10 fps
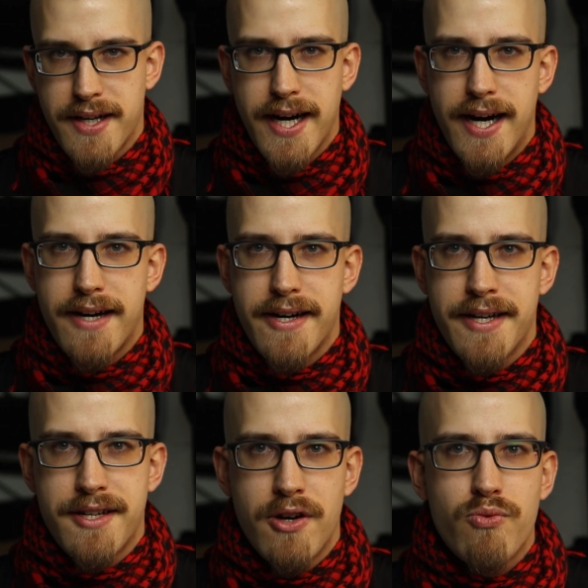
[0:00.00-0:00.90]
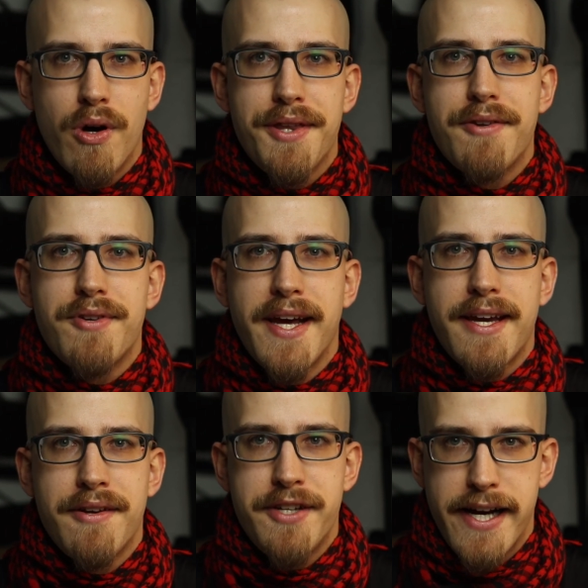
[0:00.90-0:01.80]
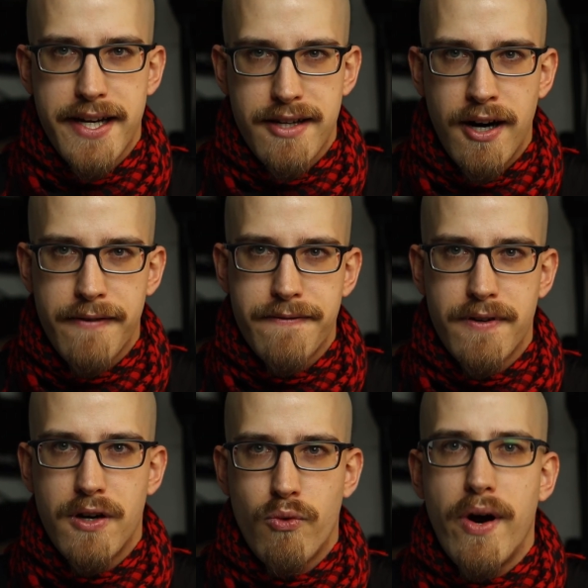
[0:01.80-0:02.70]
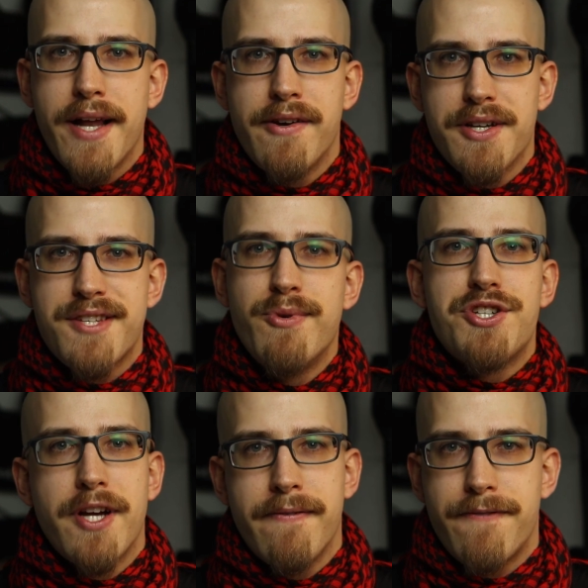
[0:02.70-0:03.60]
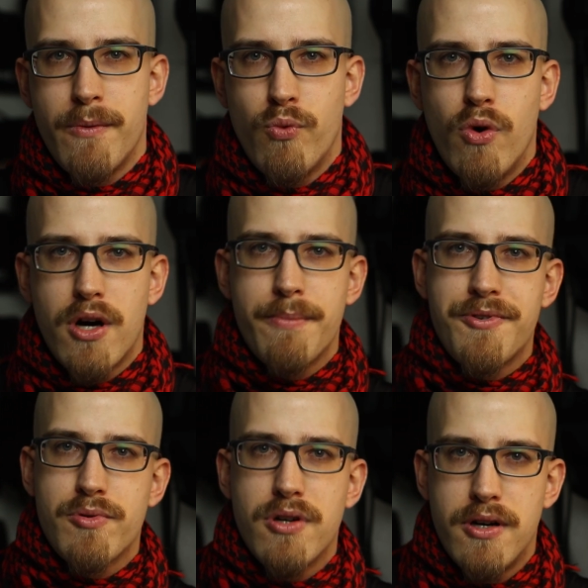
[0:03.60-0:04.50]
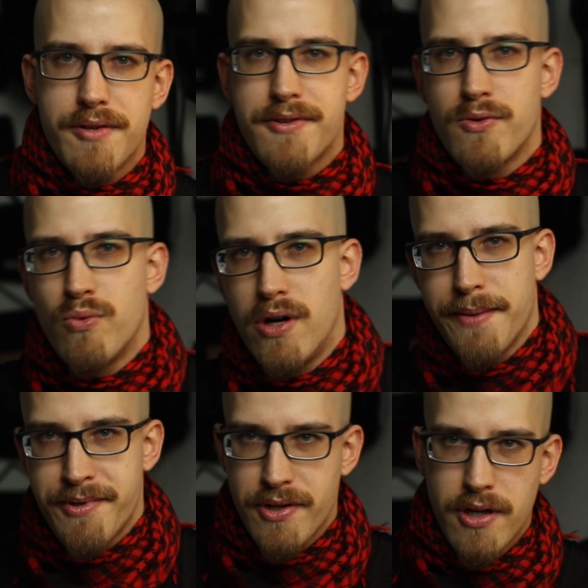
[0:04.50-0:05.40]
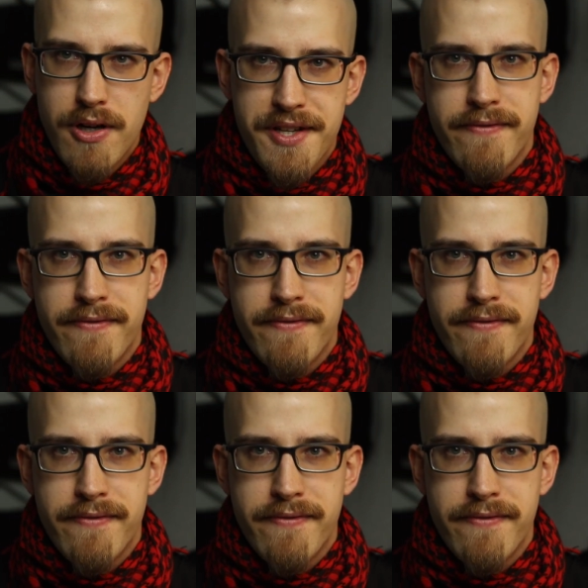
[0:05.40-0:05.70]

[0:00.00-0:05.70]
car and don't want to take your jacket off while you are switching from warm to cold